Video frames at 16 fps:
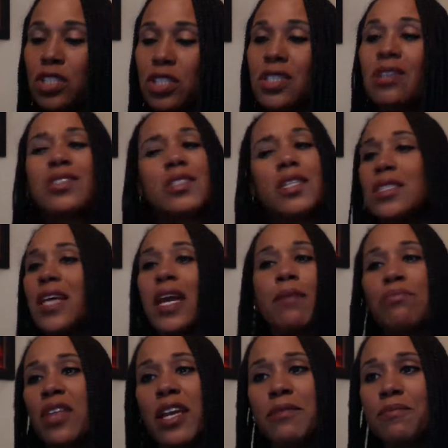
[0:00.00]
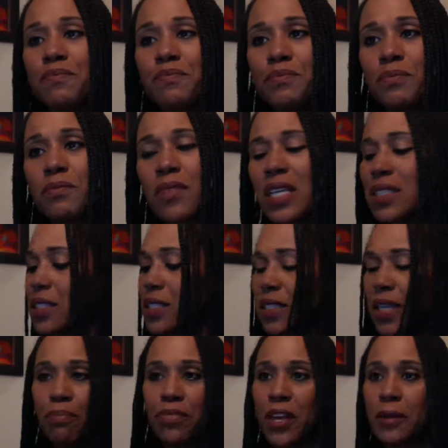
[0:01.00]
It's the same thing.
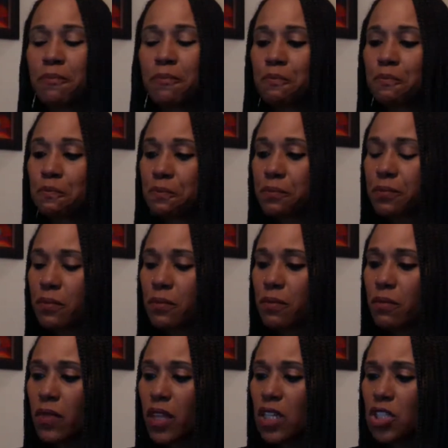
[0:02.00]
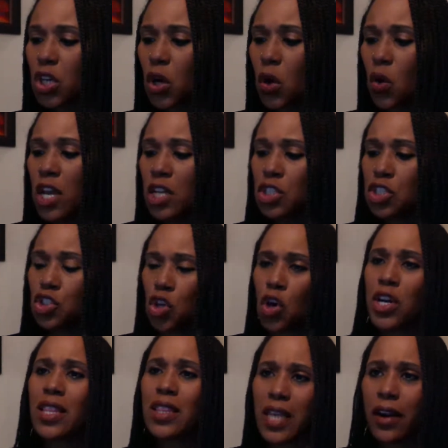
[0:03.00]
So starting there,
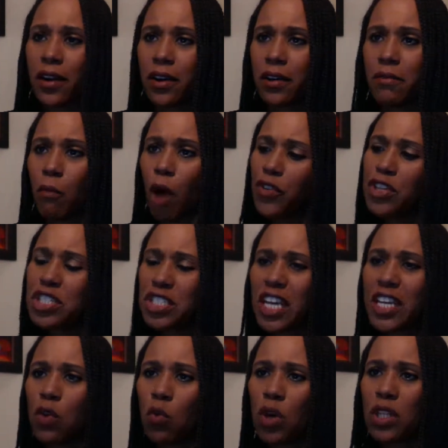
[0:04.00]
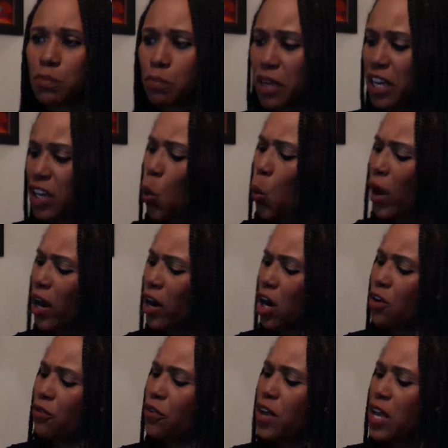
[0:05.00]
understanding being aware of
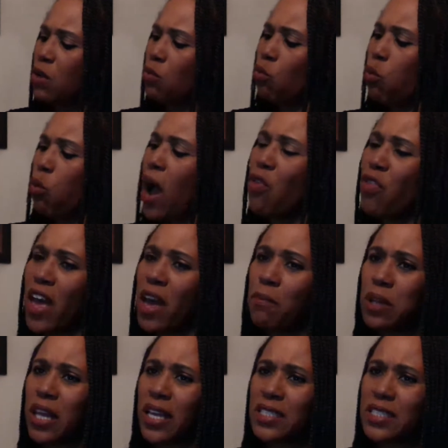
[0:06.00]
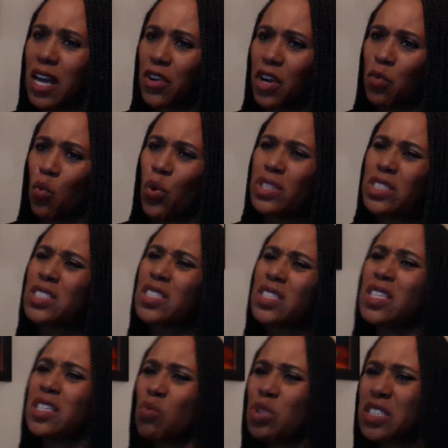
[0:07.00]
how that plays out and what's the
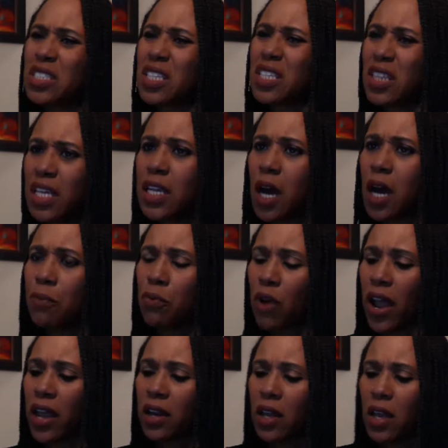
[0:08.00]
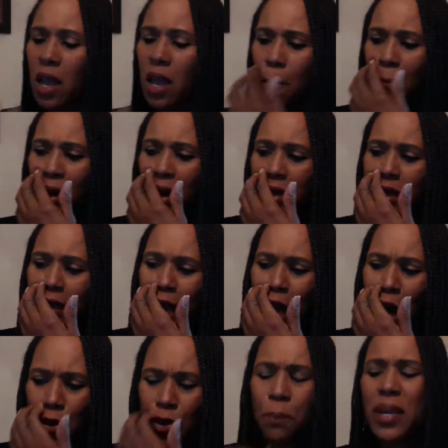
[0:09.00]
lead up, right? But the other
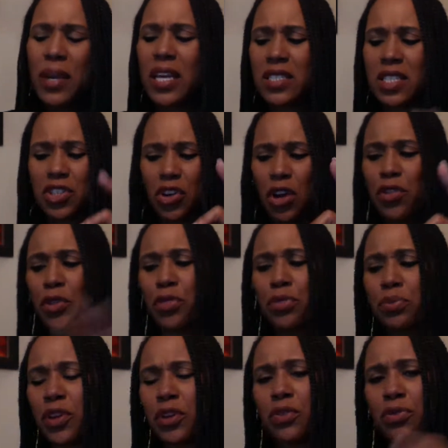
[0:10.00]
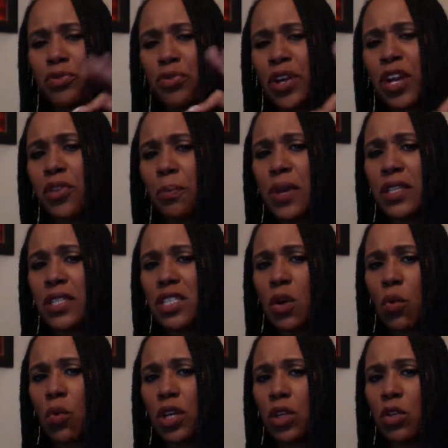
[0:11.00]
pieces, there are three other pieces I want
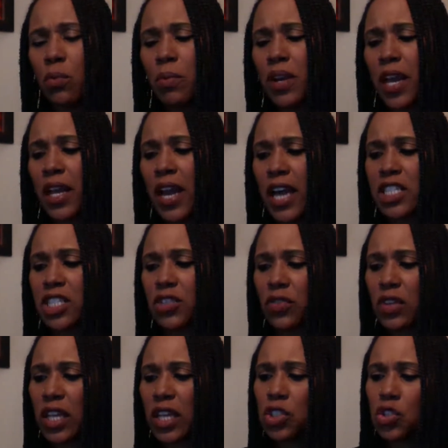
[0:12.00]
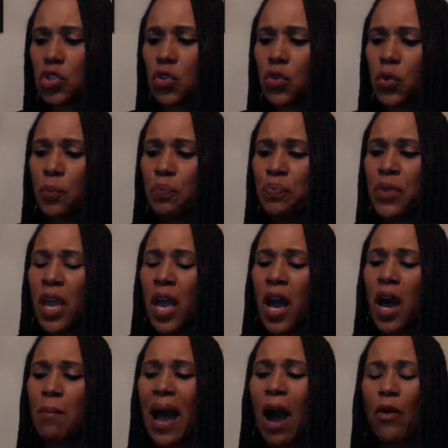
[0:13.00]
to illuminate as it relates to
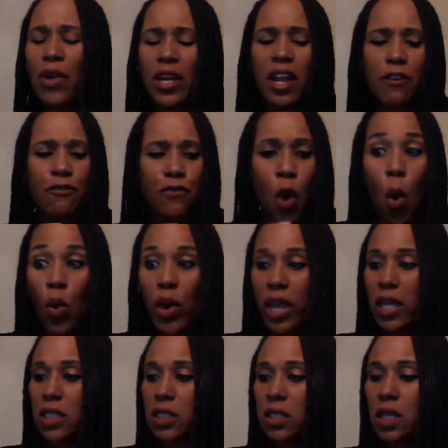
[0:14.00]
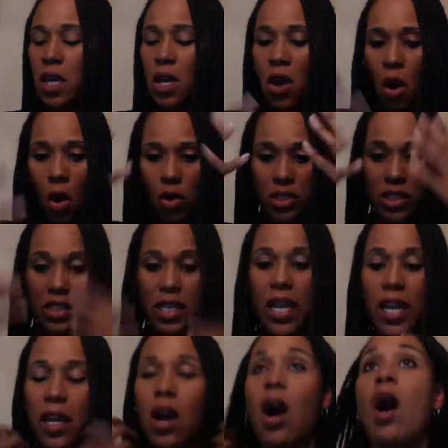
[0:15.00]
how can I focus on
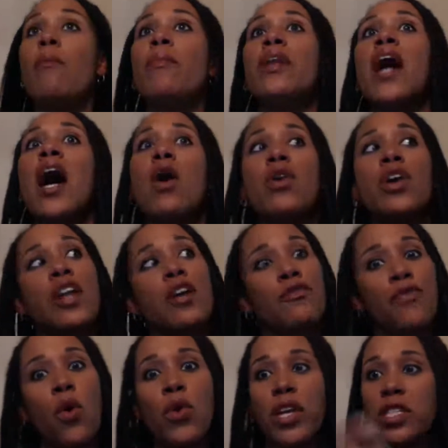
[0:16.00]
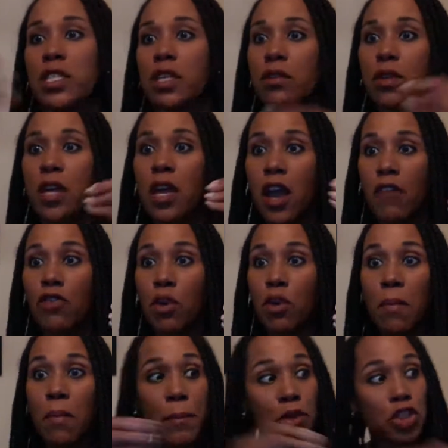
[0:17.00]
staying calm, and how can I focus and
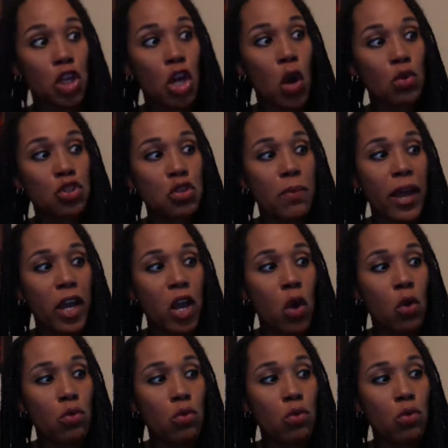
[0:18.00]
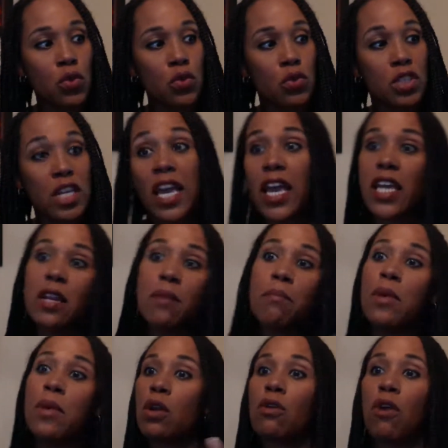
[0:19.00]
remember to go to my go-tos in the
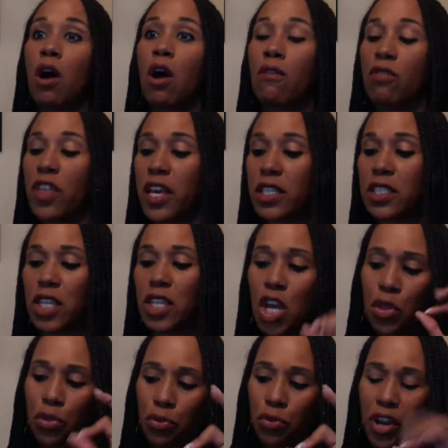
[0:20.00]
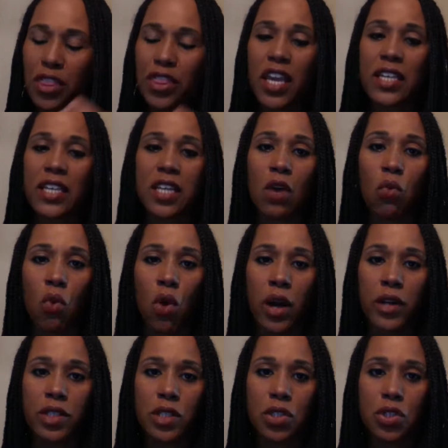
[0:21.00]
middle of all of this. Three things I
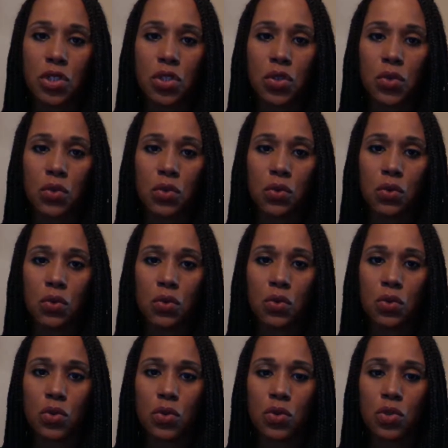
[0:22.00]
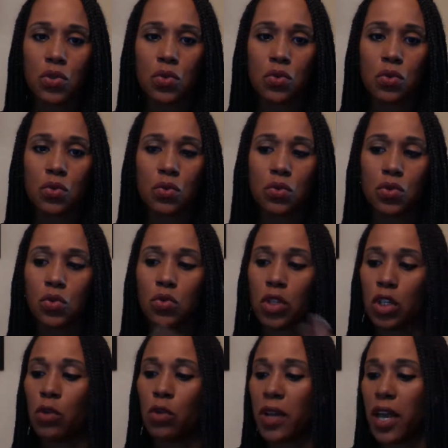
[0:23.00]
want to
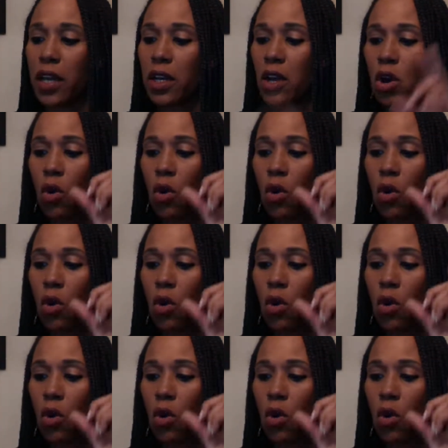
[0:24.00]
illuminate.